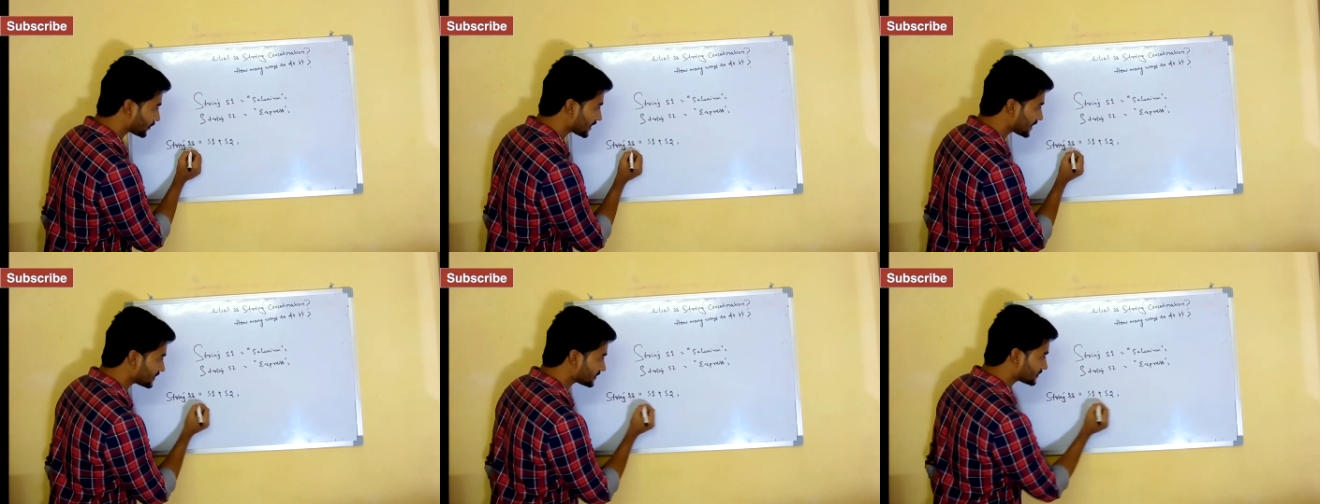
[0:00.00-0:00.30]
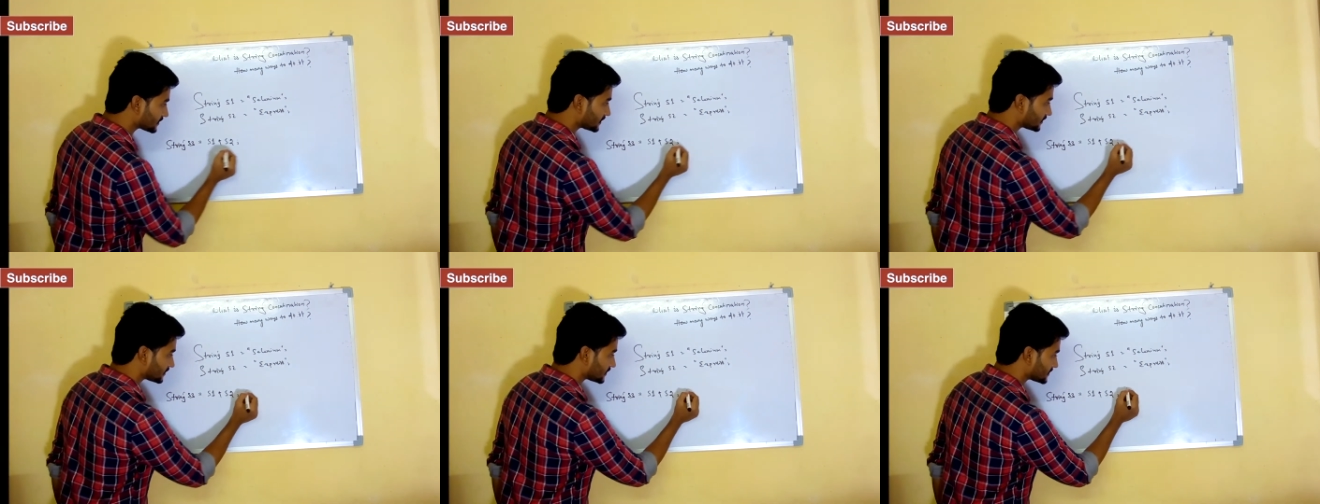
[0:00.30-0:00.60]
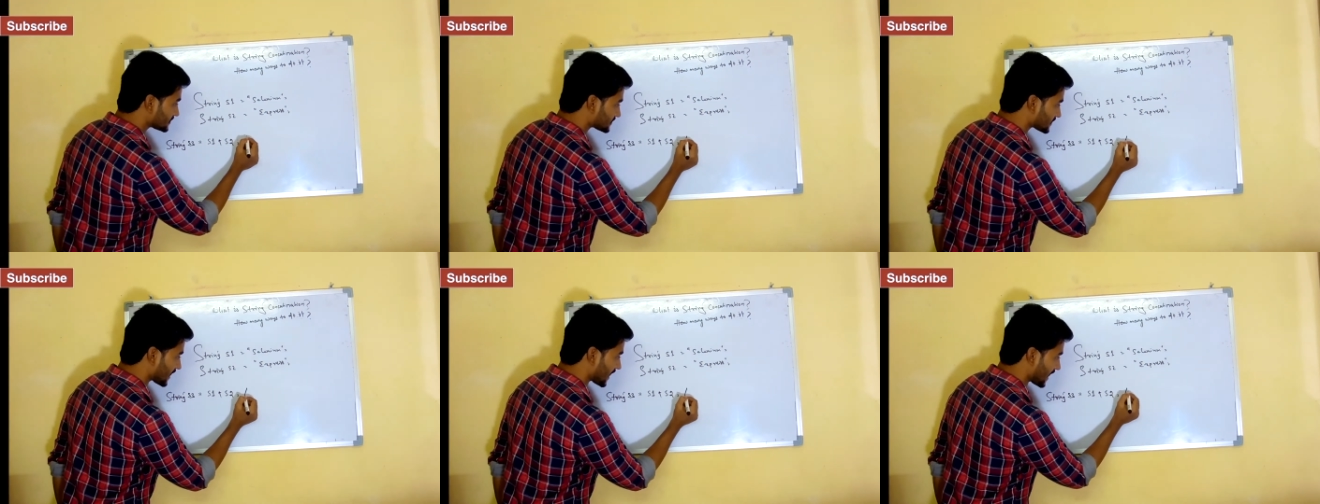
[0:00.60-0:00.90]
print
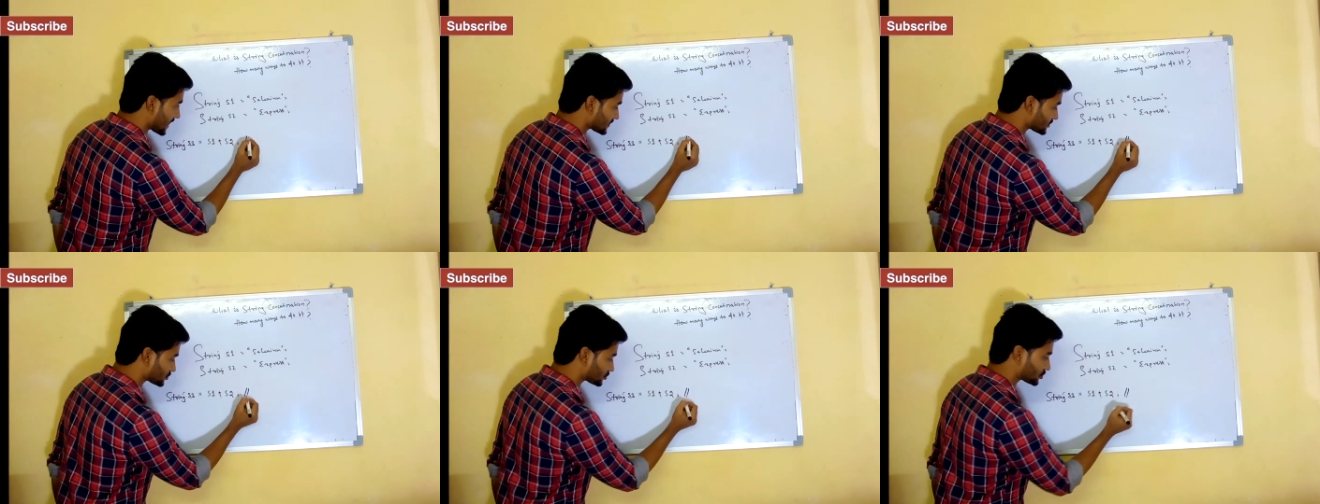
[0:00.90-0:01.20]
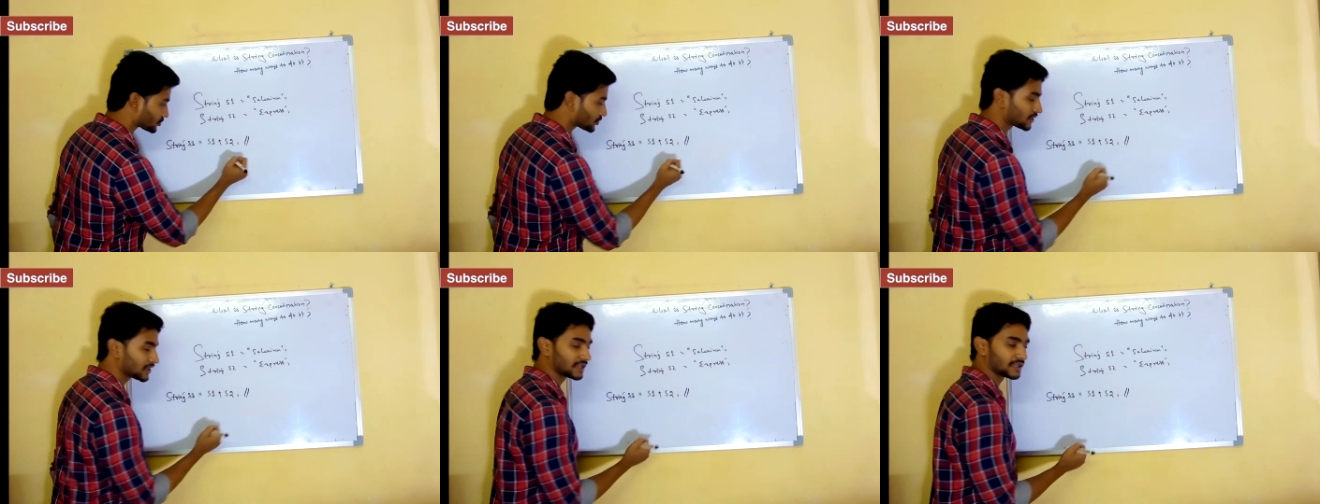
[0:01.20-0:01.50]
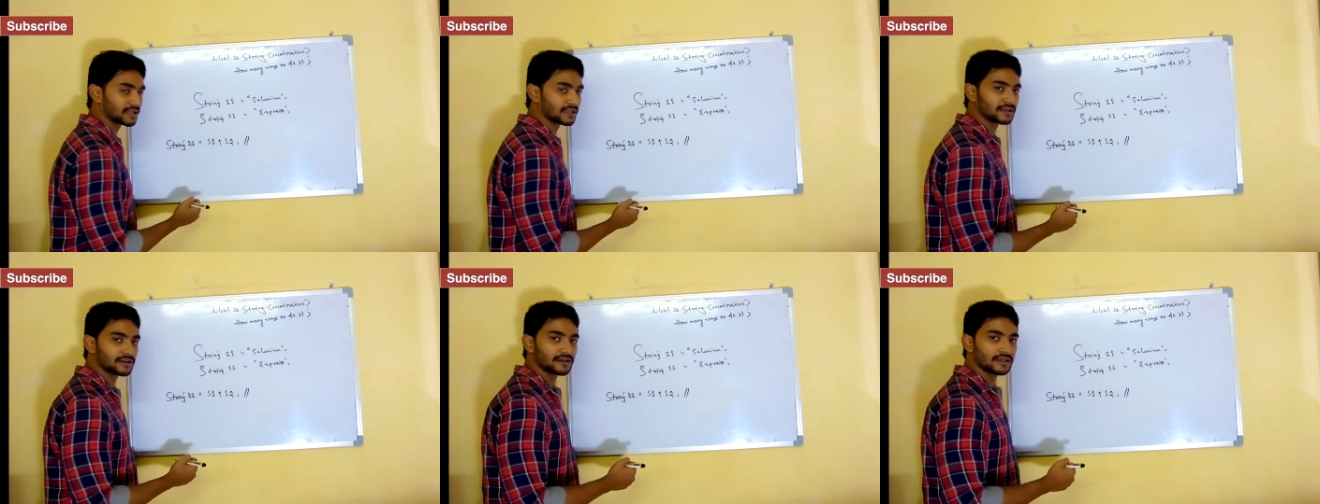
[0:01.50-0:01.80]
this
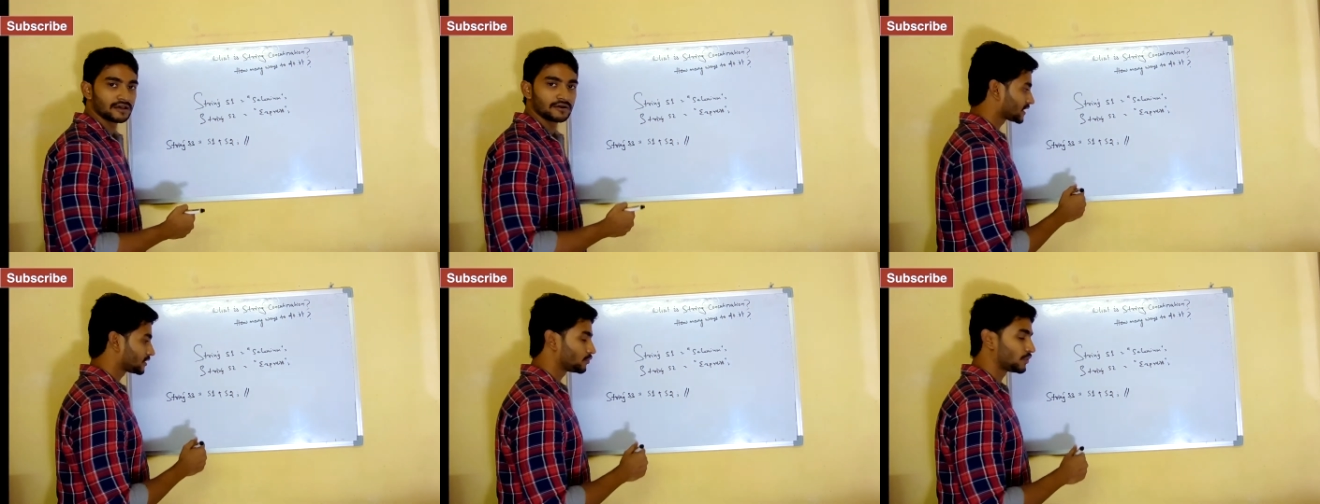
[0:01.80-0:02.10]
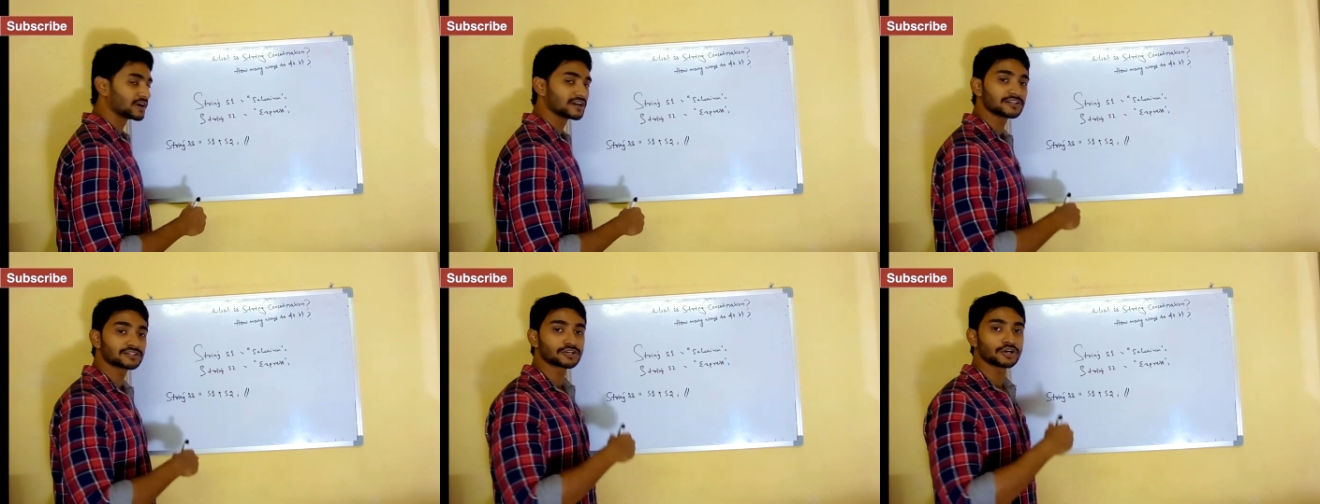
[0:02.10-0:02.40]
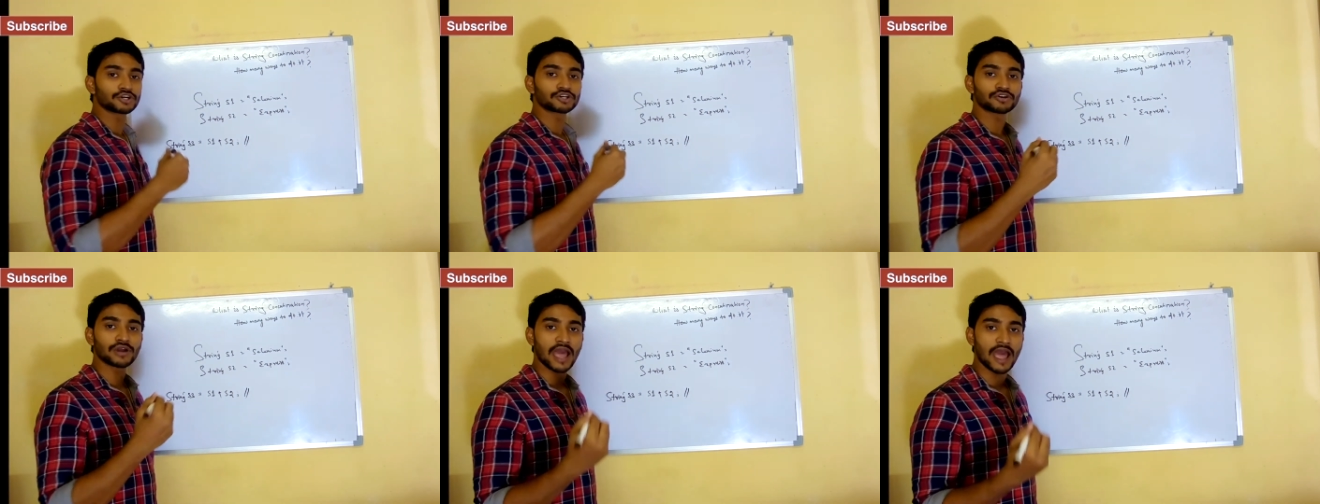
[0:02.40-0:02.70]
S3, what is
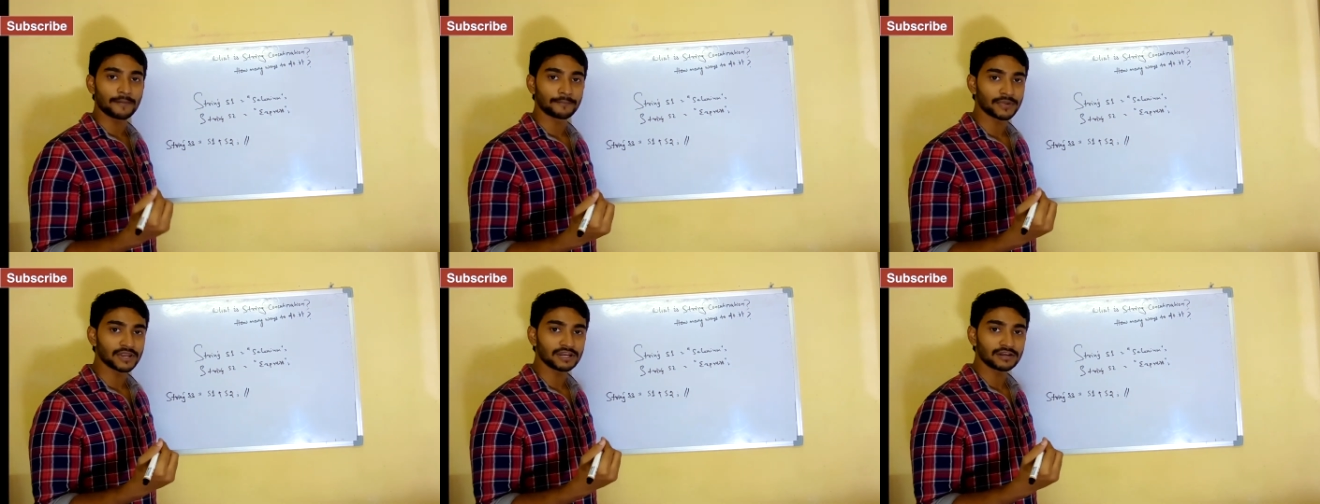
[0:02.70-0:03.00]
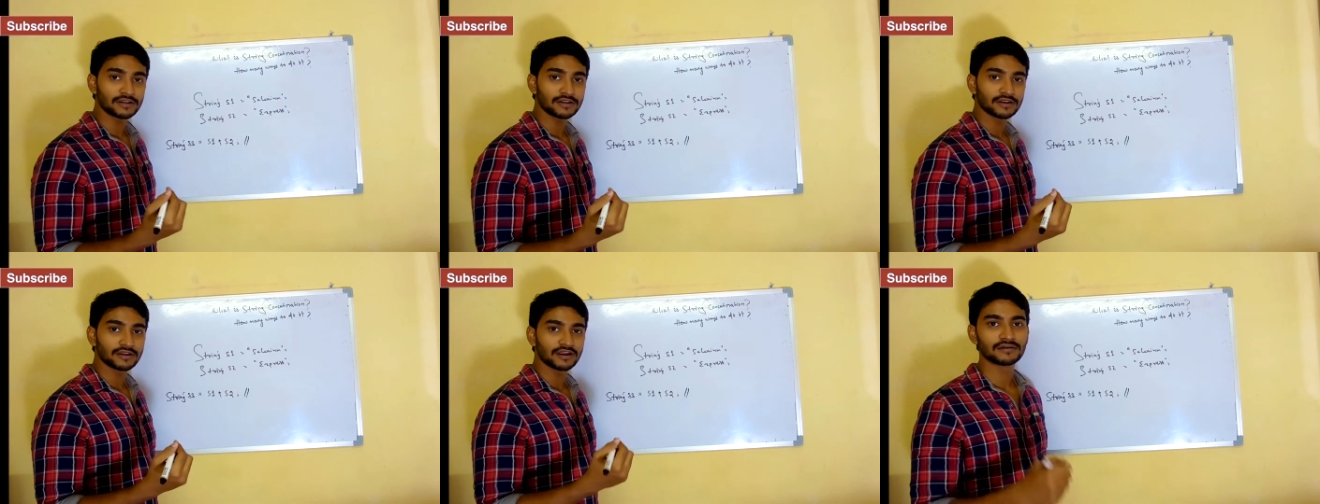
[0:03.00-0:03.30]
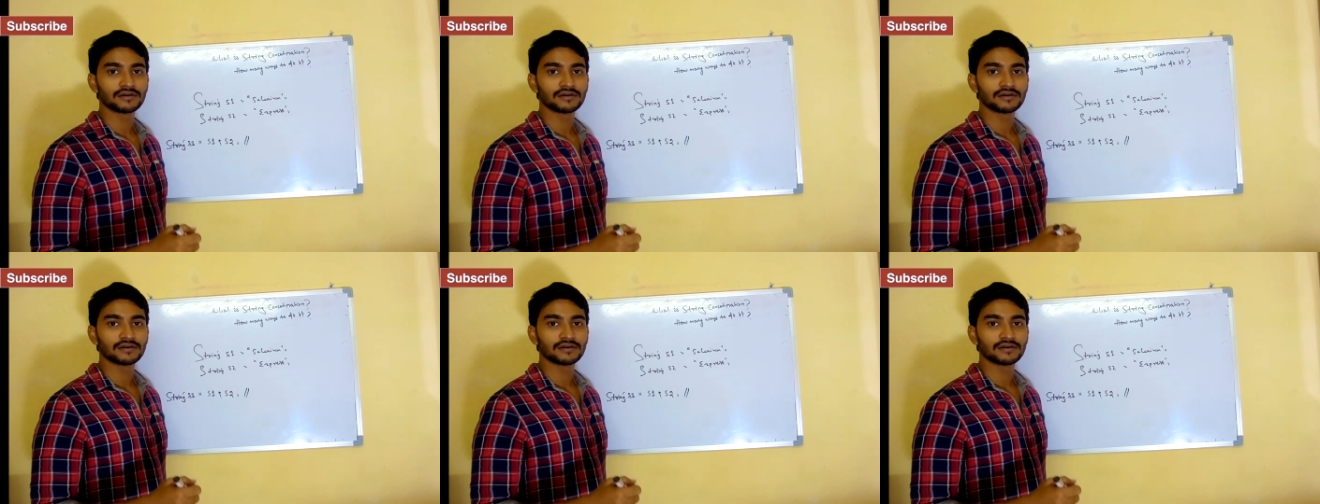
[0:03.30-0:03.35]
going to happen?